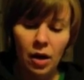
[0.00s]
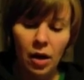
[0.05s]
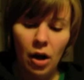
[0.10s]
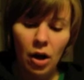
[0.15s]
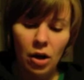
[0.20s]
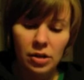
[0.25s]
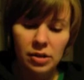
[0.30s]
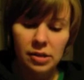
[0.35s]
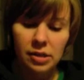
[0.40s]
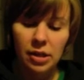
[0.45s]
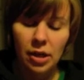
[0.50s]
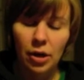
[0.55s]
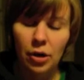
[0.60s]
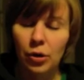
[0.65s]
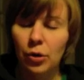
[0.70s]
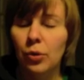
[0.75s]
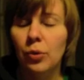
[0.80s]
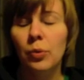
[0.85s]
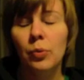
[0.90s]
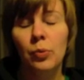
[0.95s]

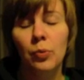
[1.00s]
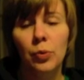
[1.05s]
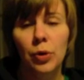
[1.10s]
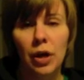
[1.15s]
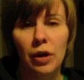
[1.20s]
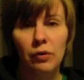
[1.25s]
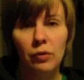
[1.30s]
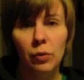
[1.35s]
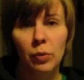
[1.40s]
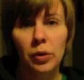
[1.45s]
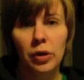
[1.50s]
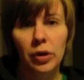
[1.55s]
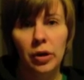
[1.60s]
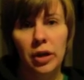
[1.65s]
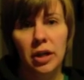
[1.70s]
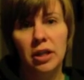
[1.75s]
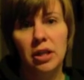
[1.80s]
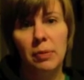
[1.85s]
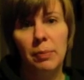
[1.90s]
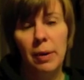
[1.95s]
Also, whenever we
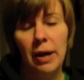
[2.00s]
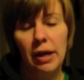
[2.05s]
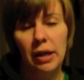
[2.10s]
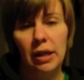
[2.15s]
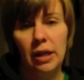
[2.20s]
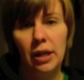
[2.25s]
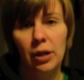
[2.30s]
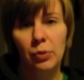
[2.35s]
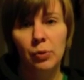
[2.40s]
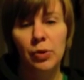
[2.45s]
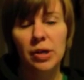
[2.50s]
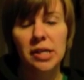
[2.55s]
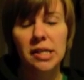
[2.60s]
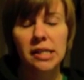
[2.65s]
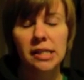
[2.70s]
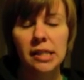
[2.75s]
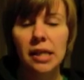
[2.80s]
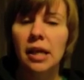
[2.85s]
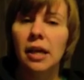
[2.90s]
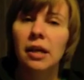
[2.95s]
look at the painting, we
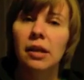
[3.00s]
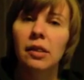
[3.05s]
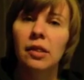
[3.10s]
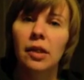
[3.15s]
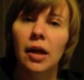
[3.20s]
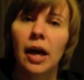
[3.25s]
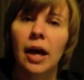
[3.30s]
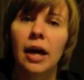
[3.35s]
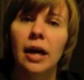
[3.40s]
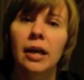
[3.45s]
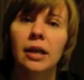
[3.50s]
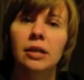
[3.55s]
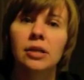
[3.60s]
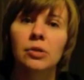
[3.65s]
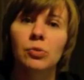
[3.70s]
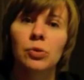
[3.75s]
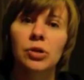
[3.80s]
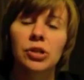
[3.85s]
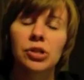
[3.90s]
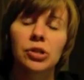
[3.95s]
see that
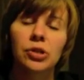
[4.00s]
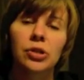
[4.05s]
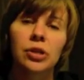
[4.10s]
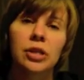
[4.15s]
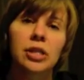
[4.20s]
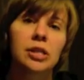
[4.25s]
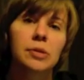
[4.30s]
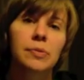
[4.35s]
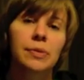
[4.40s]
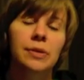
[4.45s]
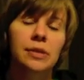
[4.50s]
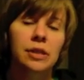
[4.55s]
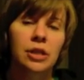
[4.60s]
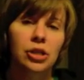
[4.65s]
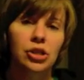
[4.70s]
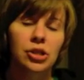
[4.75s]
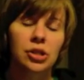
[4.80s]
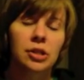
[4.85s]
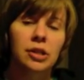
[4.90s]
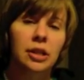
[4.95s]
Whistler has
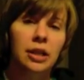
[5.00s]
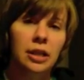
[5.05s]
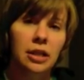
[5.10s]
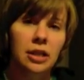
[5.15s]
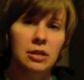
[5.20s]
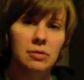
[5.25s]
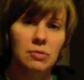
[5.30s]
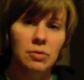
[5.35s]
positioned Lady